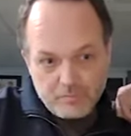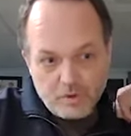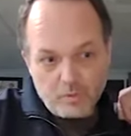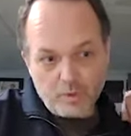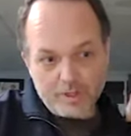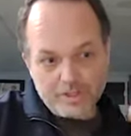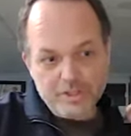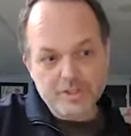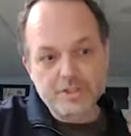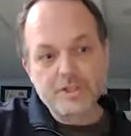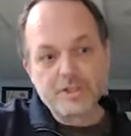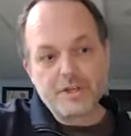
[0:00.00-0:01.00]
which
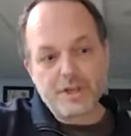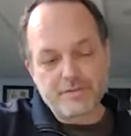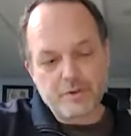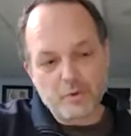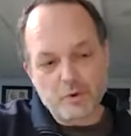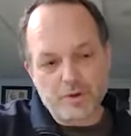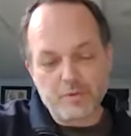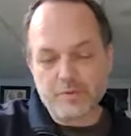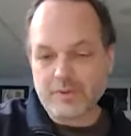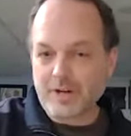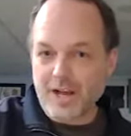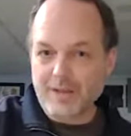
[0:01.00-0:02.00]
if you're working with
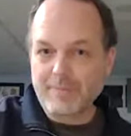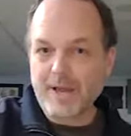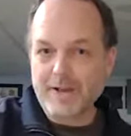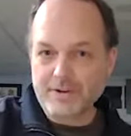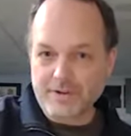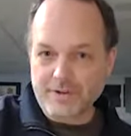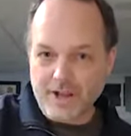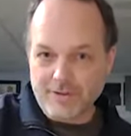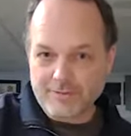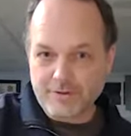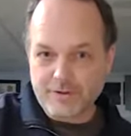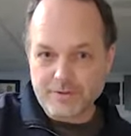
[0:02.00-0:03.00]
an iPad or an
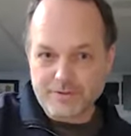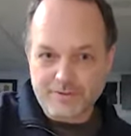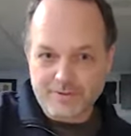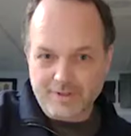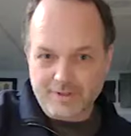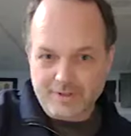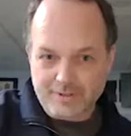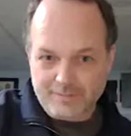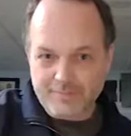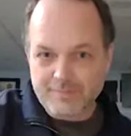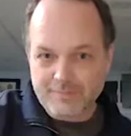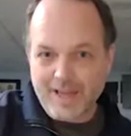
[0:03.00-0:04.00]
iPhone,
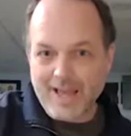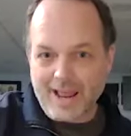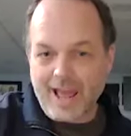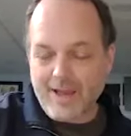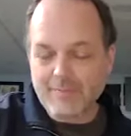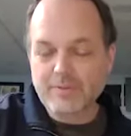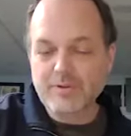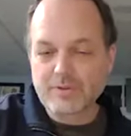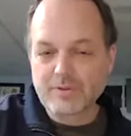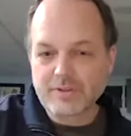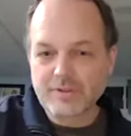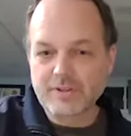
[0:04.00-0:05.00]
that app
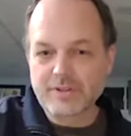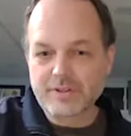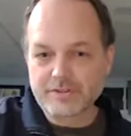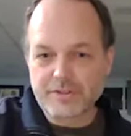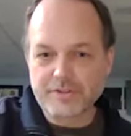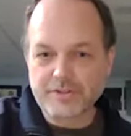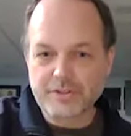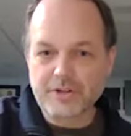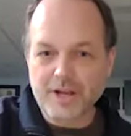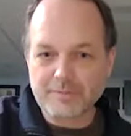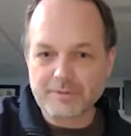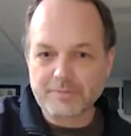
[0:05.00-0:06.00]
is a good
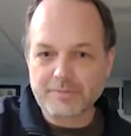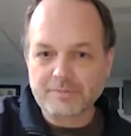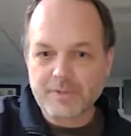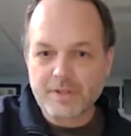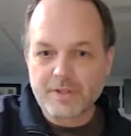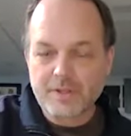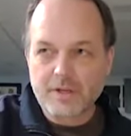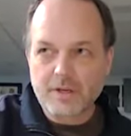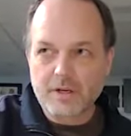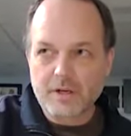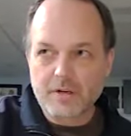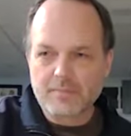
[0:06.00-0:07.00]
option.
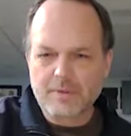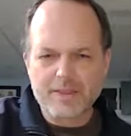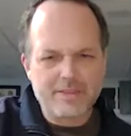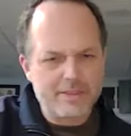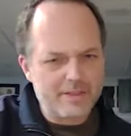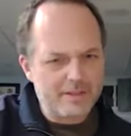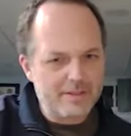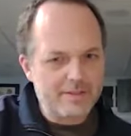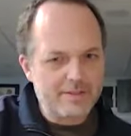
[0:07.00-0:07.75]
I think